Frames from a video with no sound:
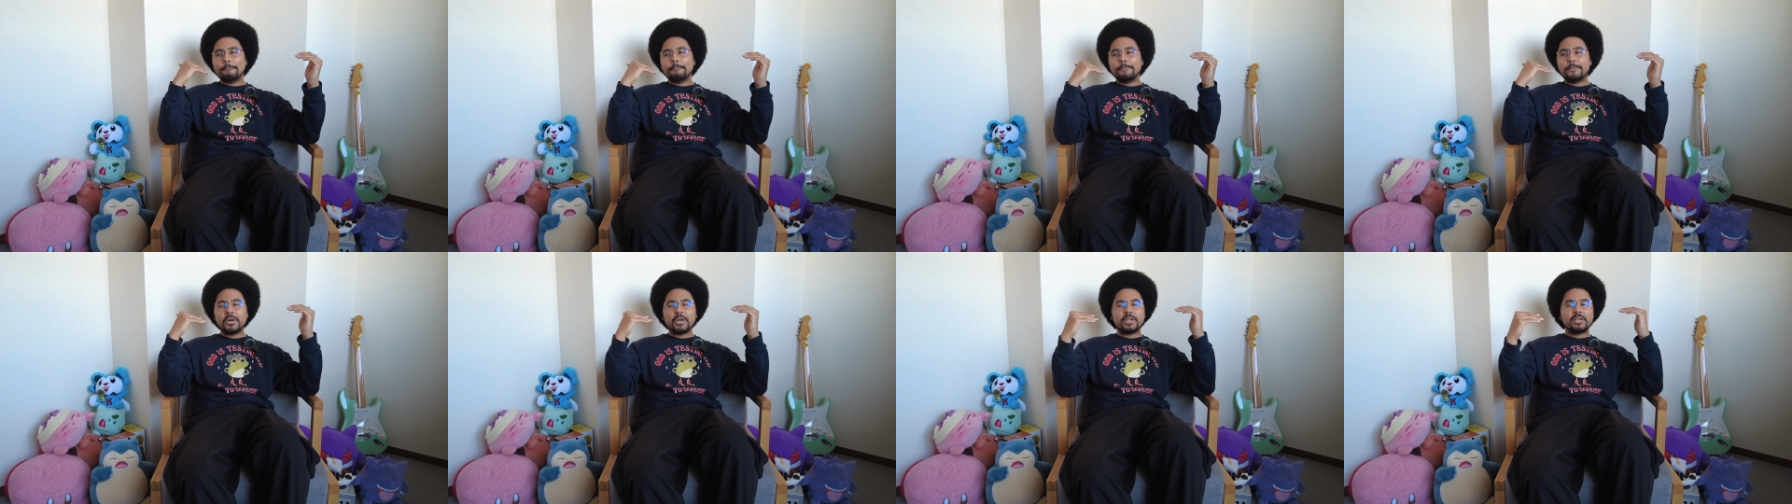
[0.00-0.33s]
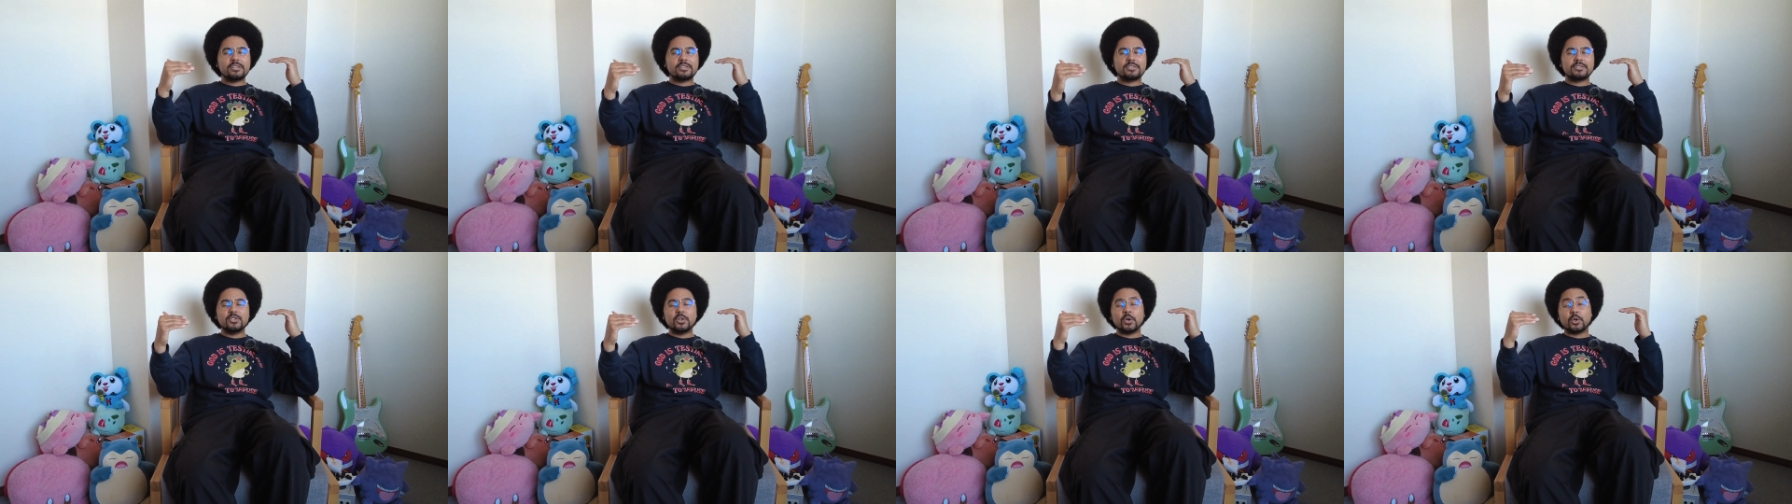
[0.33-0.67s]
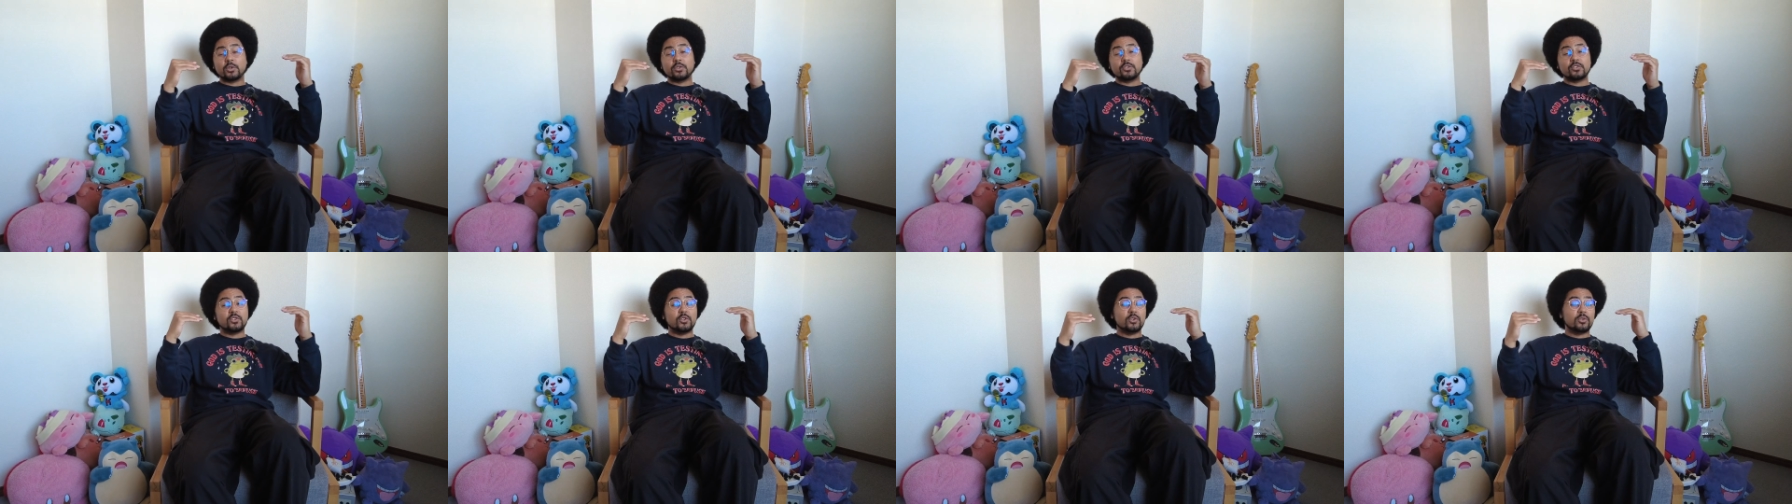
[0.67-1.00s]
but it's not
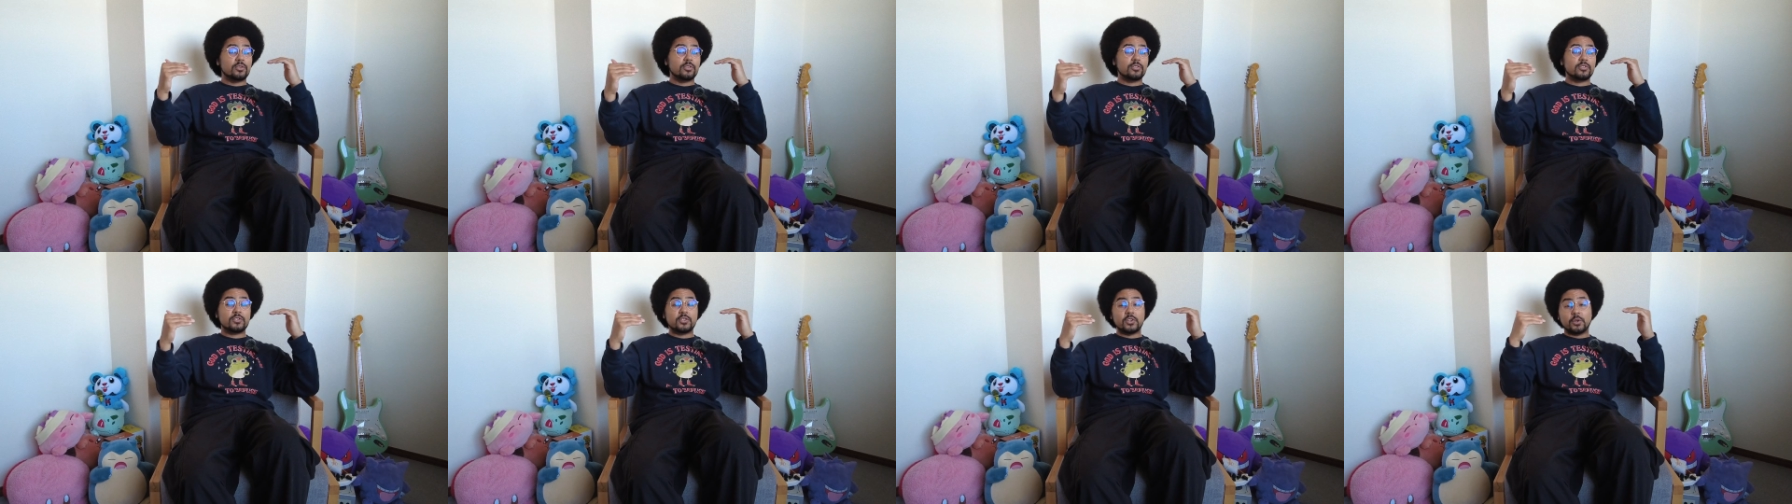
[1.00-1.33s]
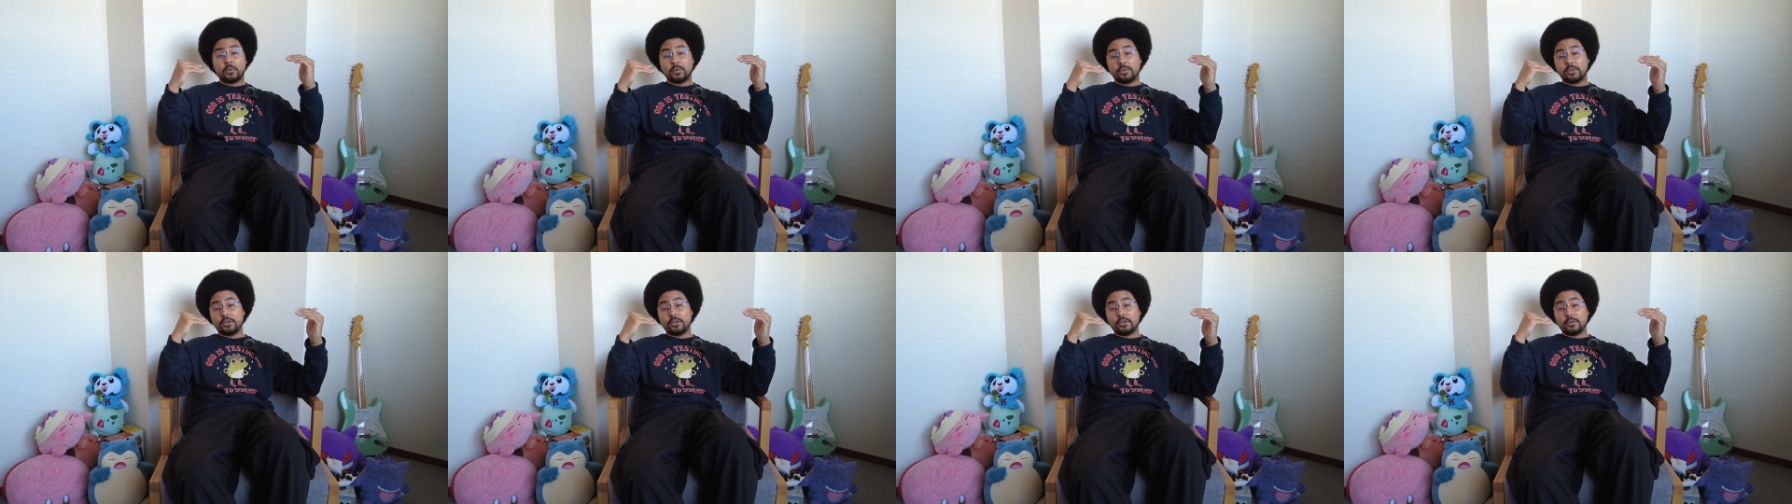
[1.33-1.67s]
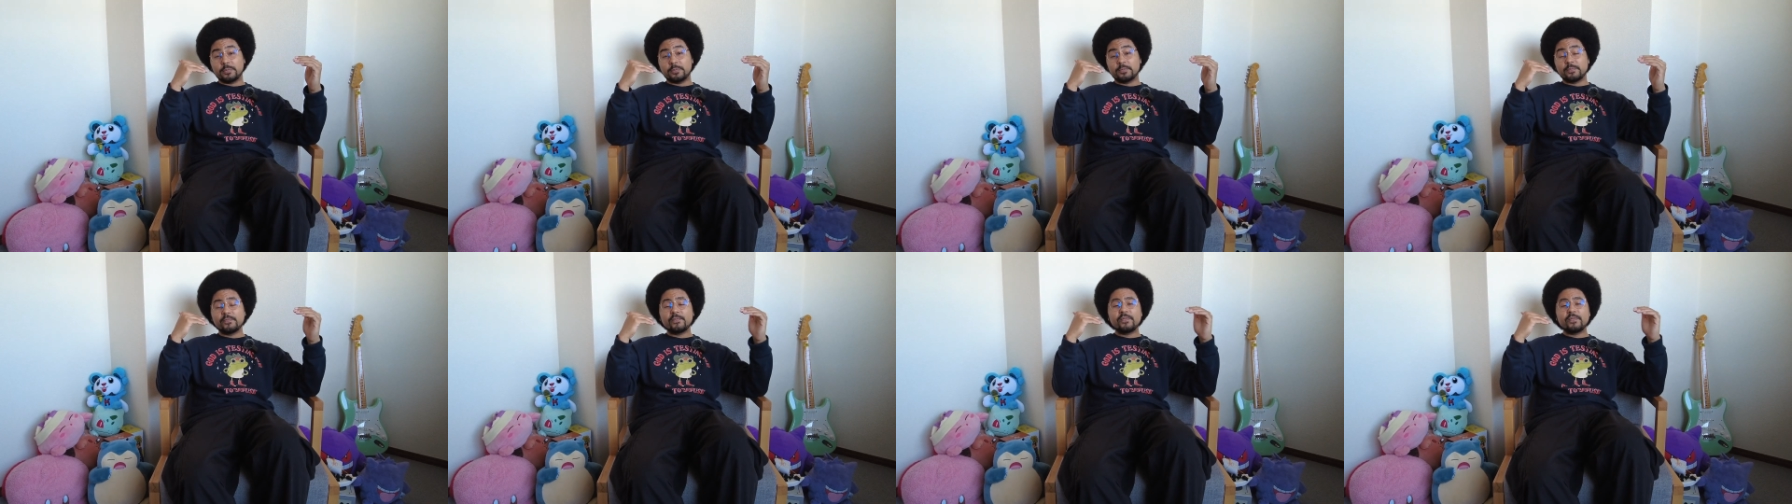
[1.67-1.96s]
as good as Tokyo,